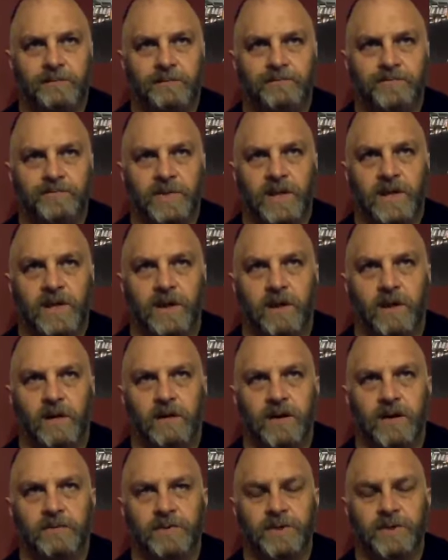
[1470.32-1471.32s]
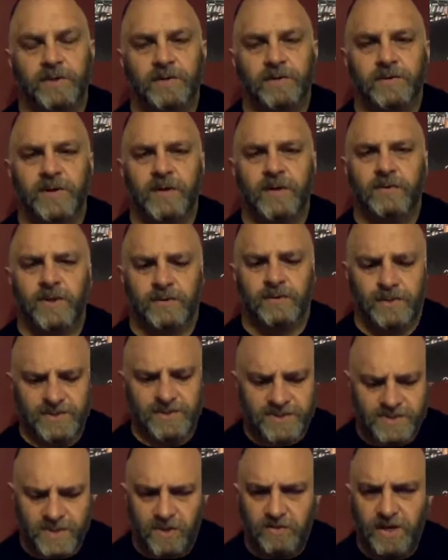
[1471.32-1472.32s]
it would have been
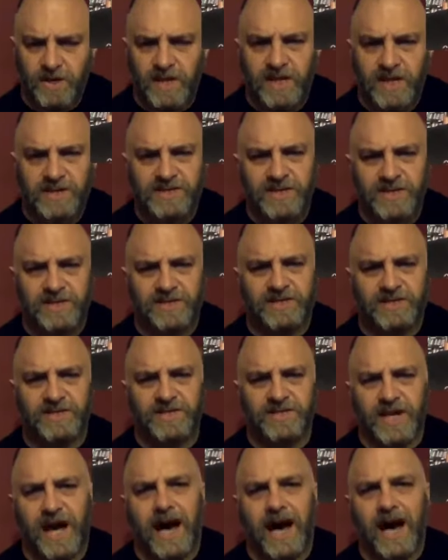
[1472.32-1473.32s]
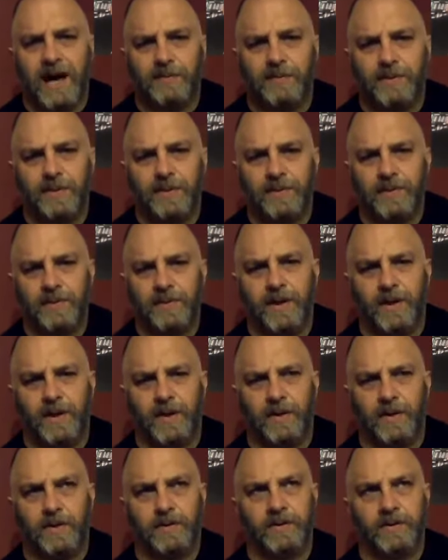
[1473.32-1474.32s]
so easy to stop,
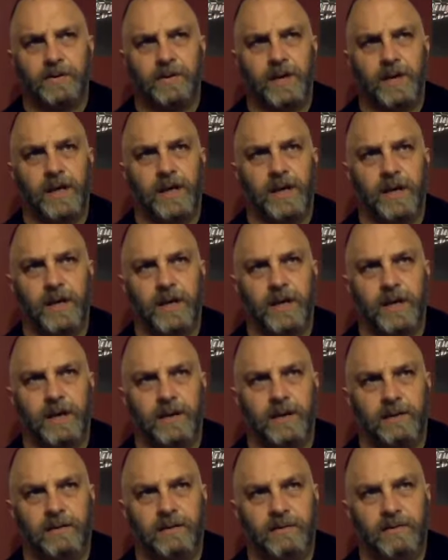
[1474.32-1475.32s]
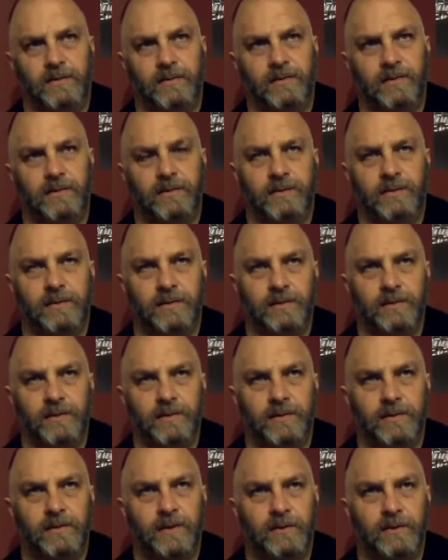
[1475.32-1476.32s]
and
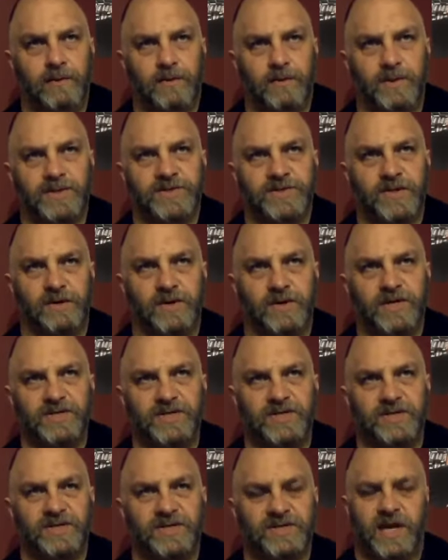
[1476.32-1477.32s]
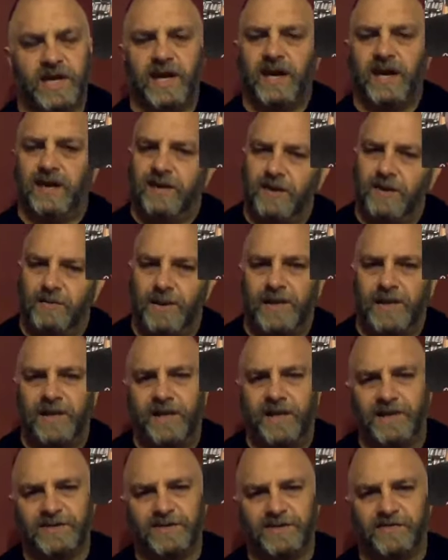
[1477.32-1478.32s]
it would have been so easy to just say, hey, my knee
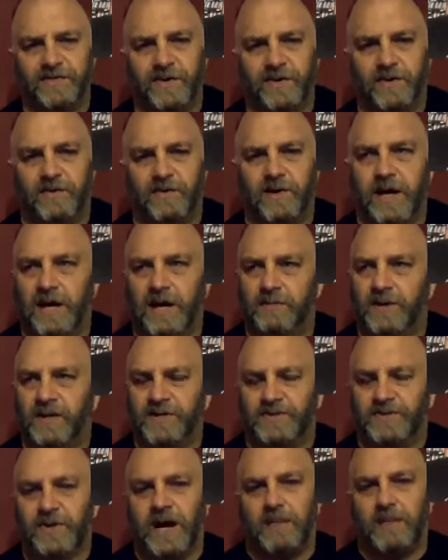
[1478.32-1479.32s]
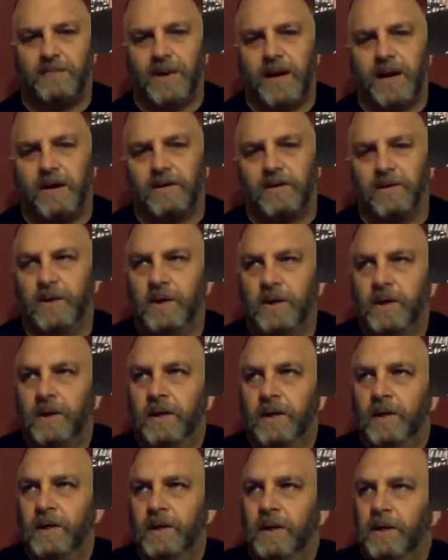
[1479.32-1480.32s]
isn't feeling right, I'm going to drop out.
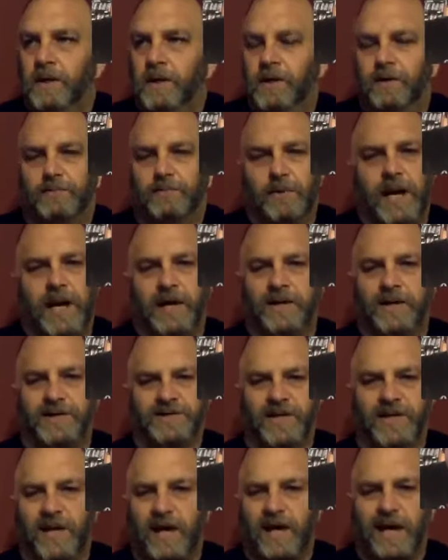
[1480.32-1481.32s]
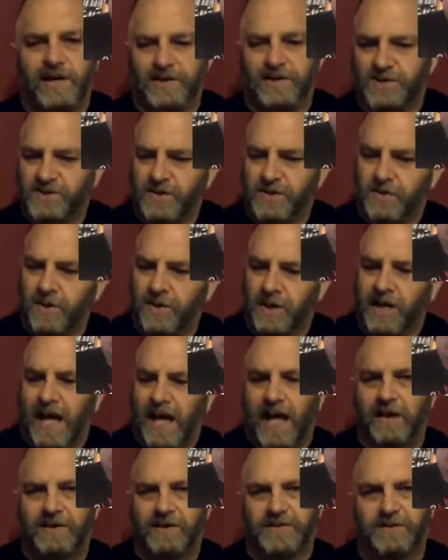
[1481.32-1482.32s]
Brandon could have said, hey, I just tore a
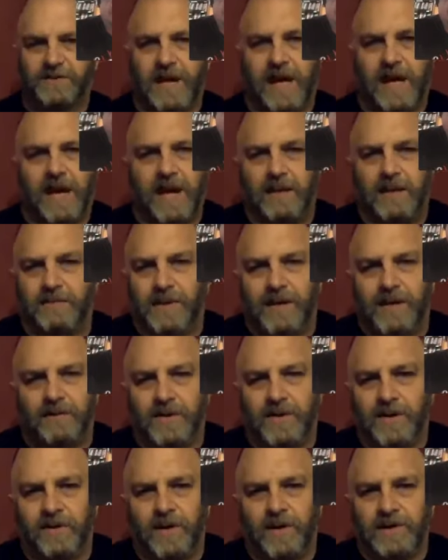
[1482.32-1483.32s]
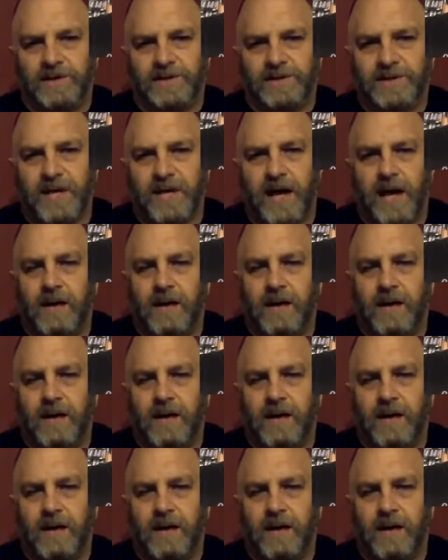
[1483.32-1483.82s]
callus on my hand, I'm going to go ahead and stop.